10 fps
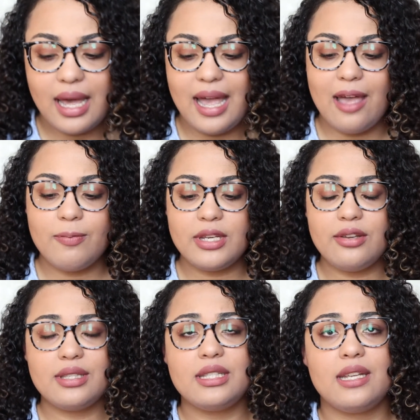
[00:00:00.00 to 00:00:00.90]
I have been
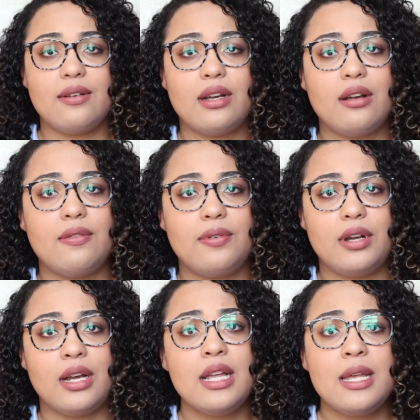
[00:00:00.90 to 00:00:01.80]
using DEVACURL
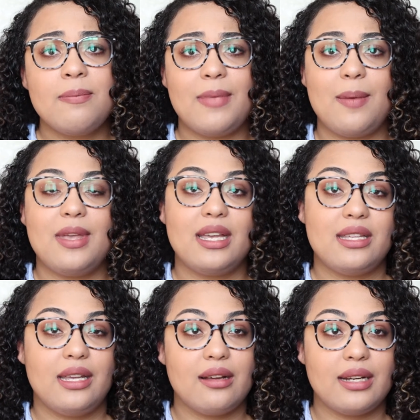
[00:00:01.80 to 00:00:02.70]
for maybe
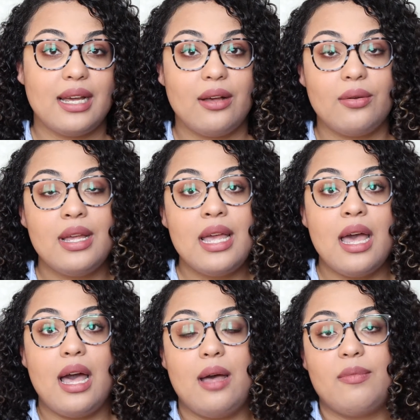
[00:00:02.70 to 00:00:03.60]
a year now.
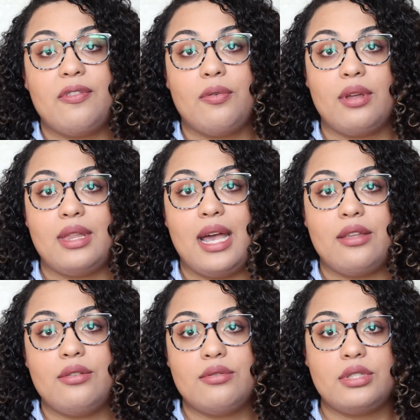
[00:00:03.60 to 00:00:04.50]
Before that, I
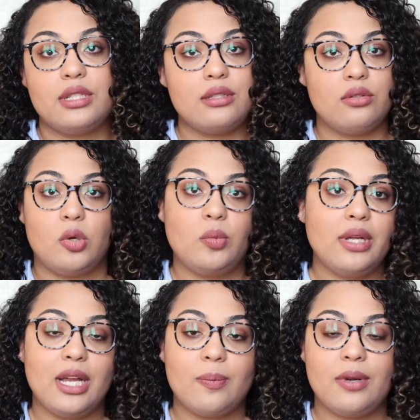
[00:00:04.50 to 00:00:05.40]
used just normal
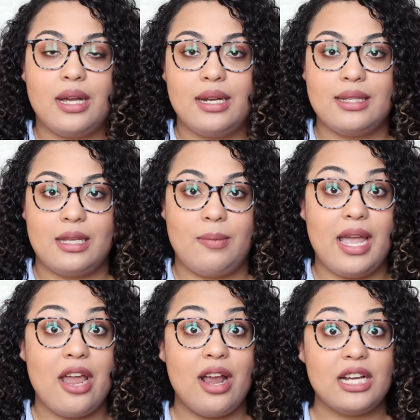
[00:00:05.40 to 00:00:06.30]
hair products, and
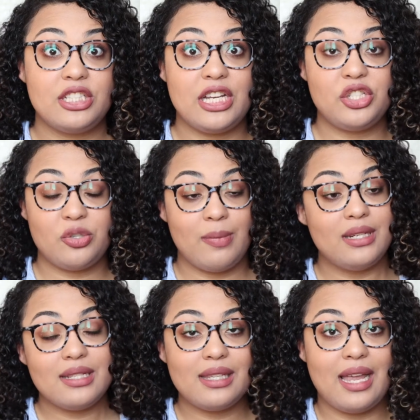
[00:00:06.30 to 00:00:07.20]
my hair has changed
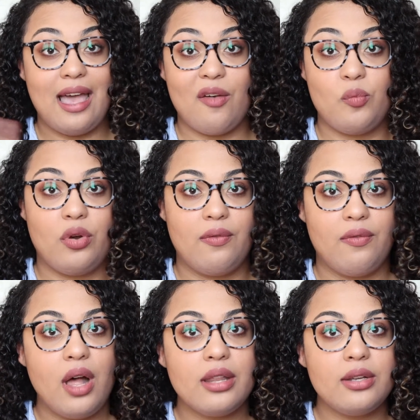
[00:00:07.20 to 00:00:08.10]
tremendously. I have more
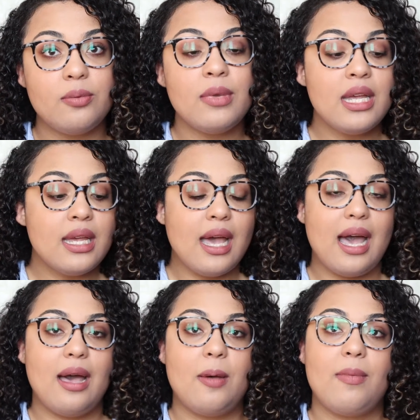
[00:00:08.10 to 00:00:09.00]
volume.
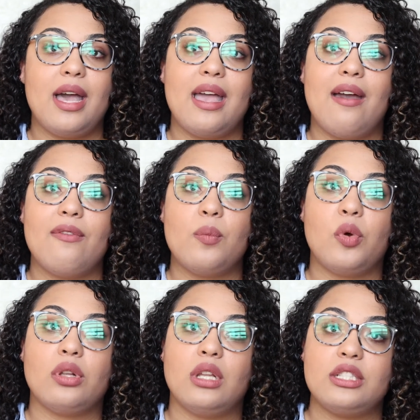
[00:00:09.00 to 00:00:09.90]
I have
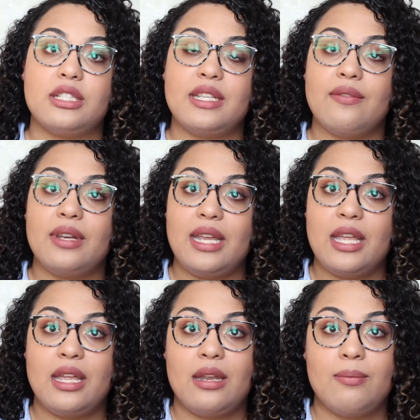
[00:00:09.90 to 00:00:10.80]
more
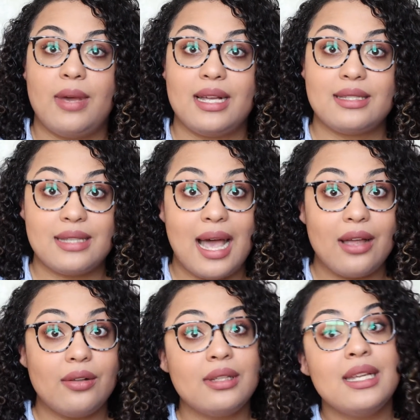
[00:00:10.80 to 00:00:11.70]
longevity in my
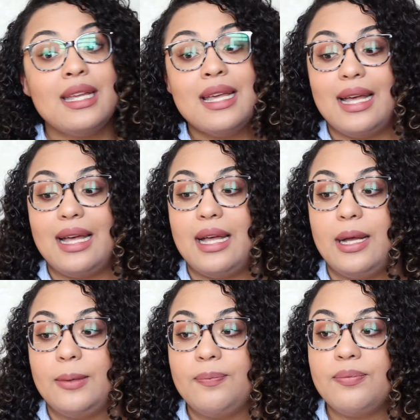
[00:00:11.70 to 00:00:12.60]
style.
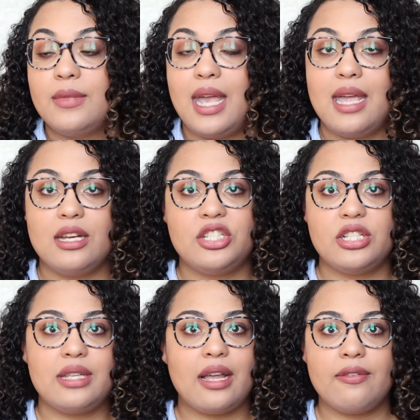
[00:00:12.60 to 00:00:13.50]
And it's
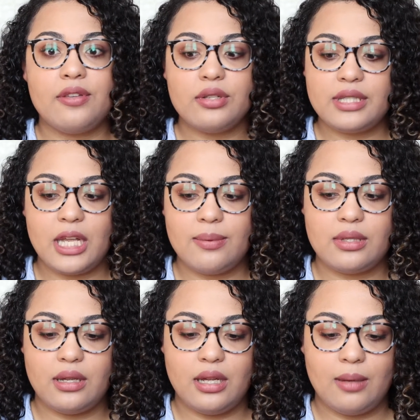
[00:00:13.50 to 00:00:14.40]
just like a few
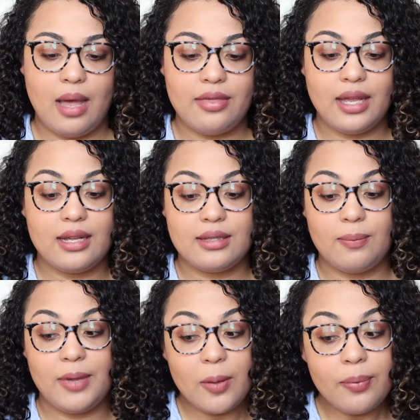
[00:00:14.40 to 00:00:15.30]
tips. I think is a
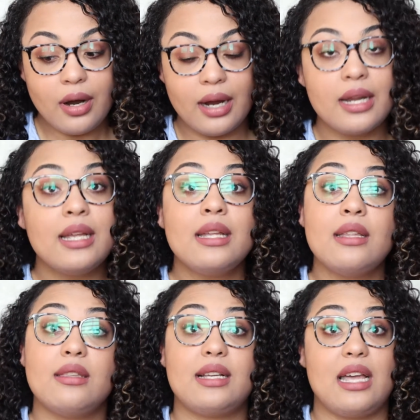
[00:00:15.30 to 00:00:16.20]
big part
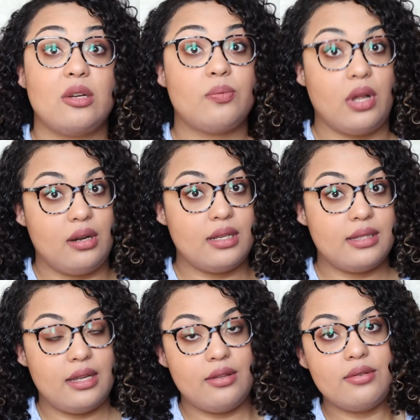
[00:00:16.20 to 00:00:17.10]
the kind of
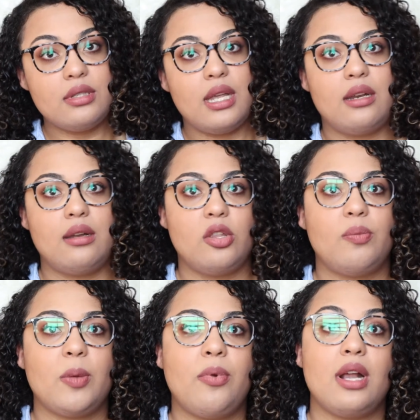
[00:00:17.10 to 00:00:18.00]
products I use, and another
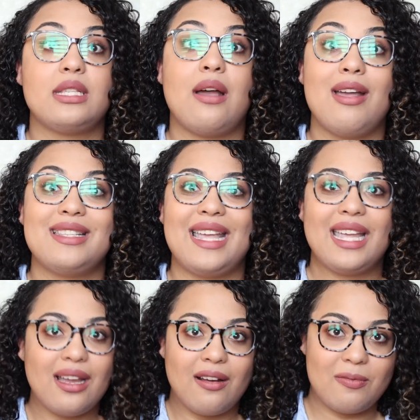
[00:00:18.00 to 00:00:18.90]
big part is how I
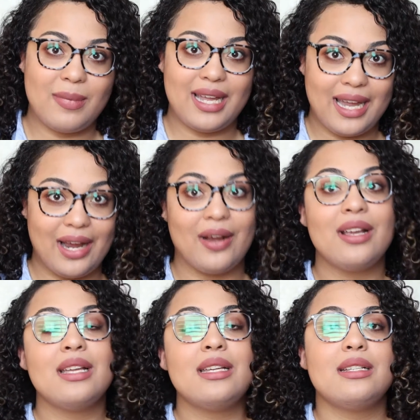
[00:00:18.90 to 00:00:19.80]
take care of my hair.
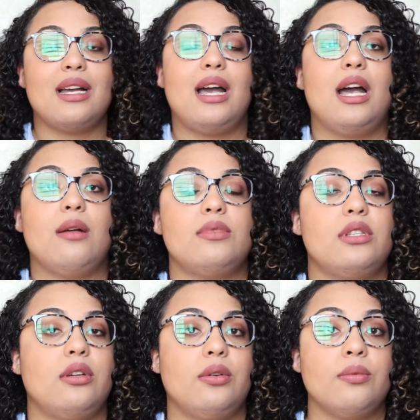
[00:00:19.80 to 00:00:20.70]

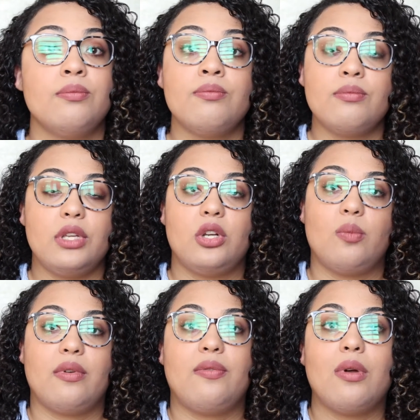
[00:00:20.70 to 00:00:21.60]
So, you
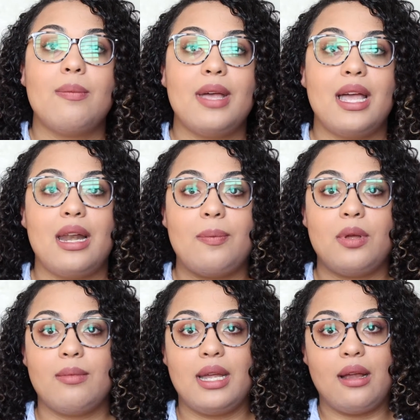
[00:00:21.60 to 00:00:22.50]
know, before bed, I
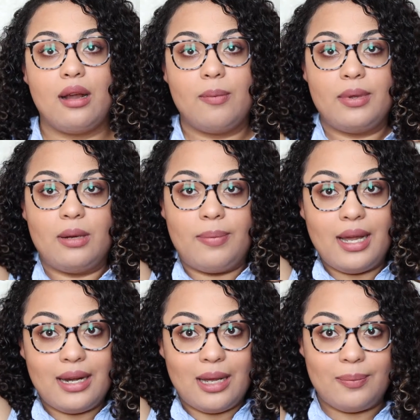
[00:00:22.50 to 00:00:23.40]
put my hair up in a
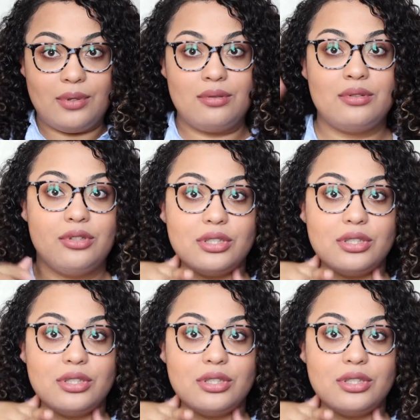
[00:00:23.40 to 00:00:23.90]
pineapple.